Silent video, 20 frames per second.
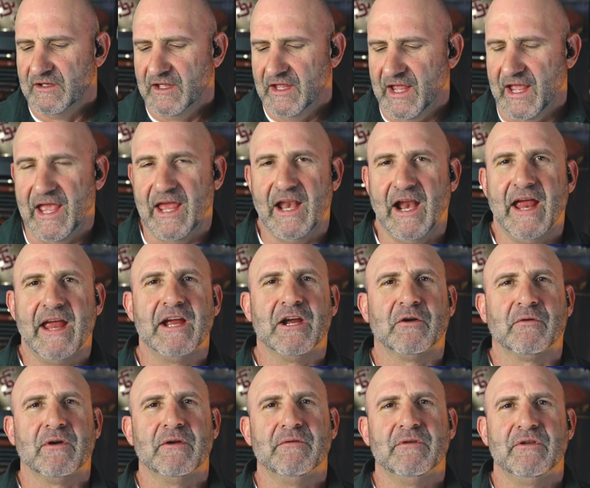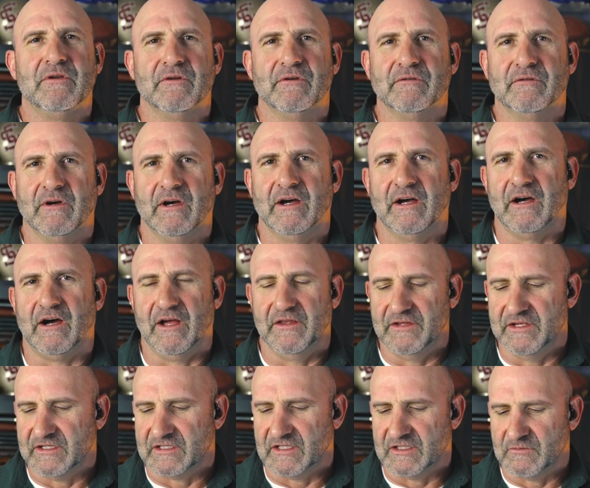and I agree with you on
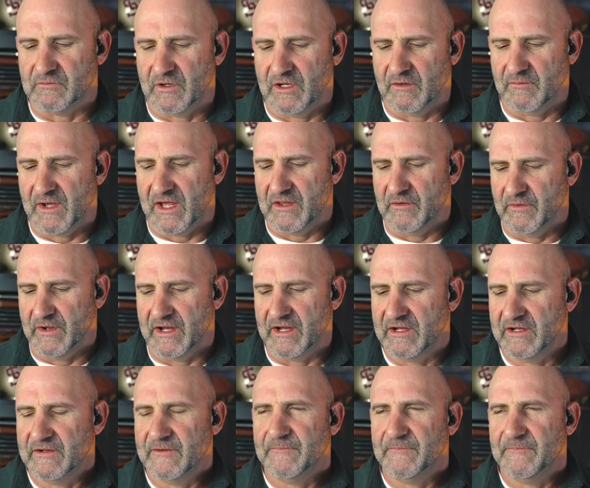this as well, by the way.